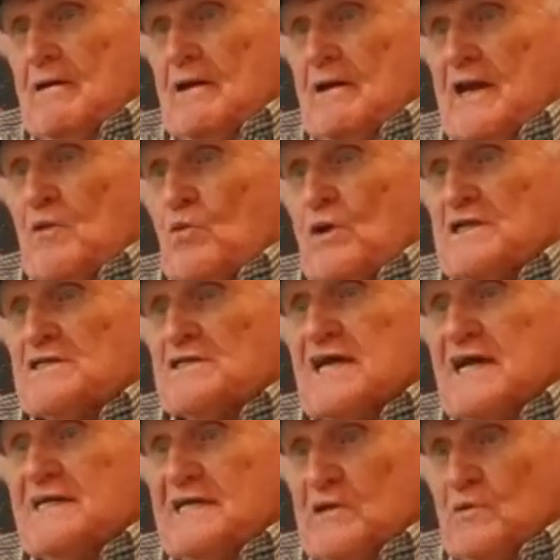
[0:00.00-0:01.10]
And we just
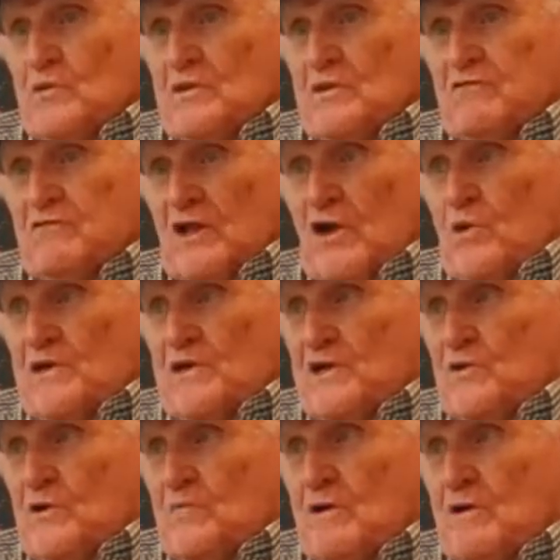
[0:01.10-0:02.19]
gotta get with the flow and
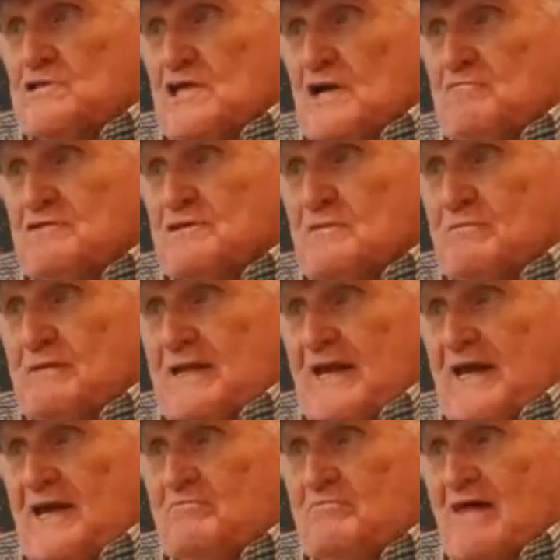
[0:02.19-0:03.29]
do it. Most of us will be
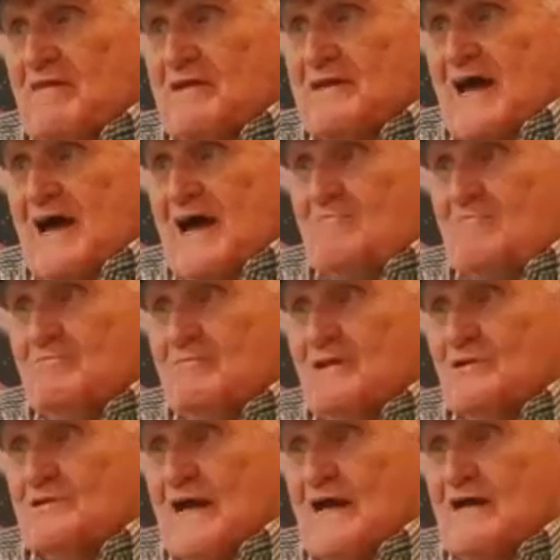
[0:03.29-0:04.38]
dead by the time
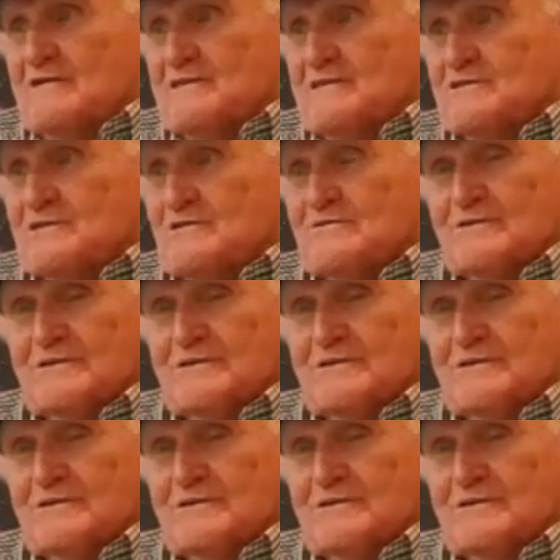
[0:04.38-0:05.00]
those houses are.